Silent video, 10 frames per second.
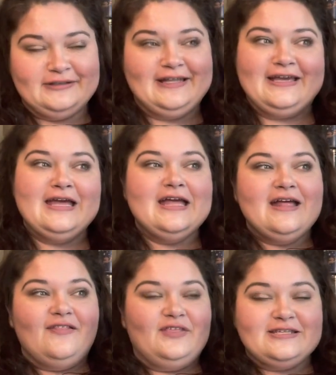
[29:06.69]
Like,
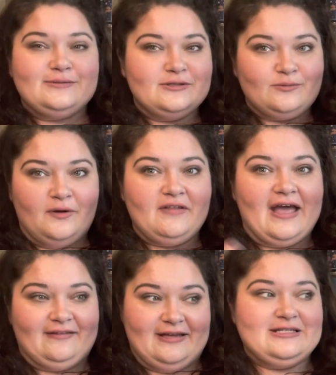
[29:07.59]
this was one that
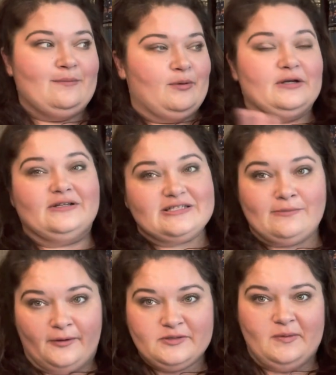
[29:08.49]
I like to burn in a
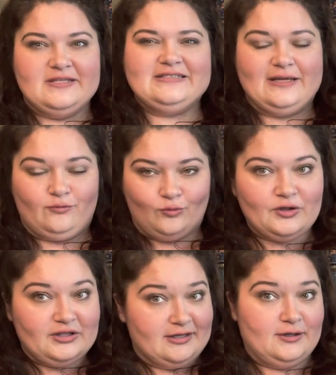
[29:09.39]
small space because I
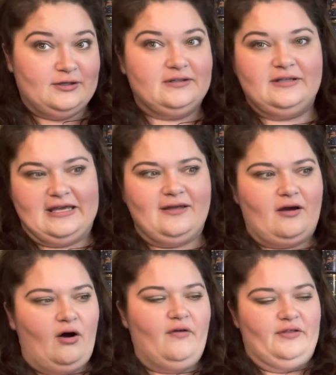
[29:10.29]
really could get
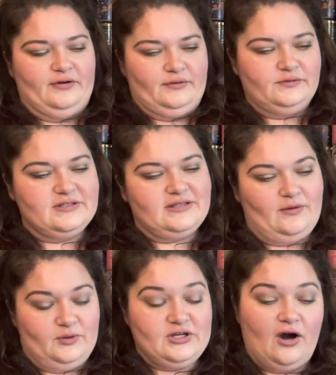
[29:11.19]
all the notes,
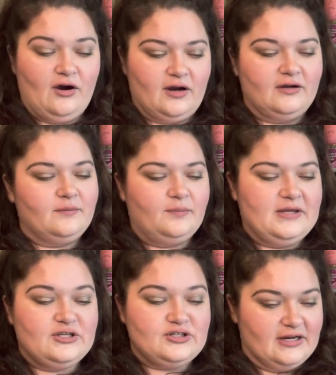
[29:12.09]
which are
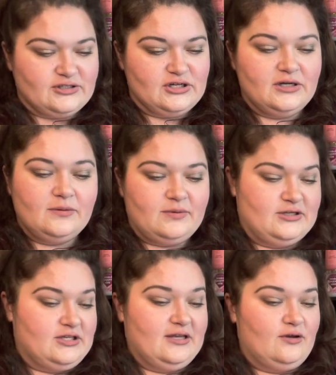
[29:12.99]
peach nectar,
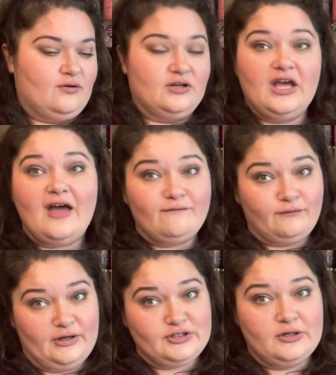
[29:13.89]
beachside coconut, and
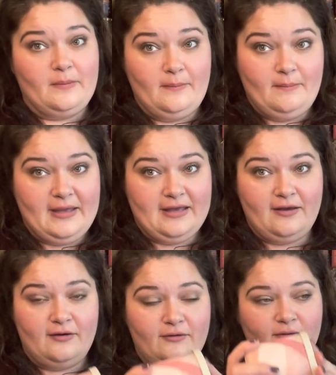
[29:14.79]
fresh
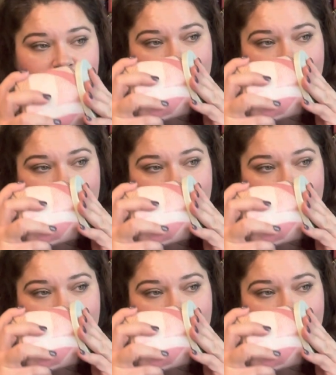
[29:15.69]
mango.